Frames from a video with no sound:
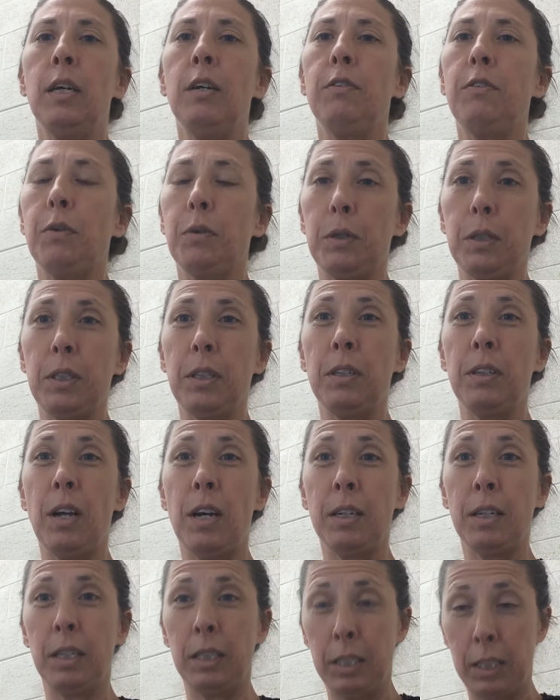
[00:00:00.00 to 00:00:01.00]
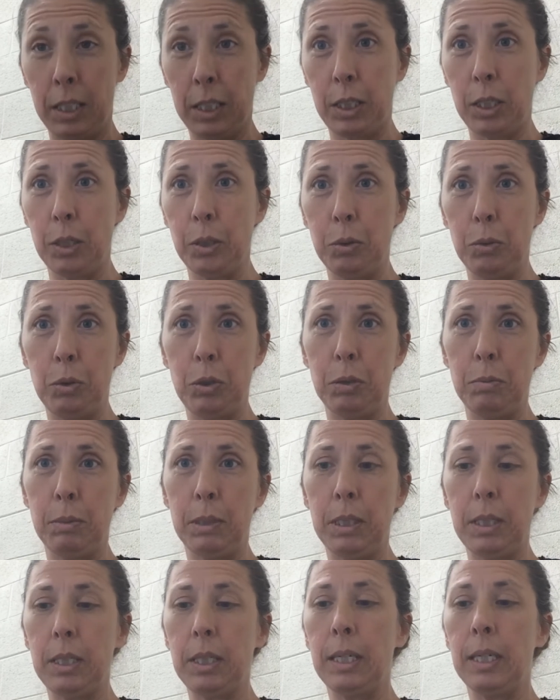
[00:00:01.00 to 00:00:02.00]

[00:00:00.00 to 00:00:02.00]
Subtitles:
focus a lot on disillusionment.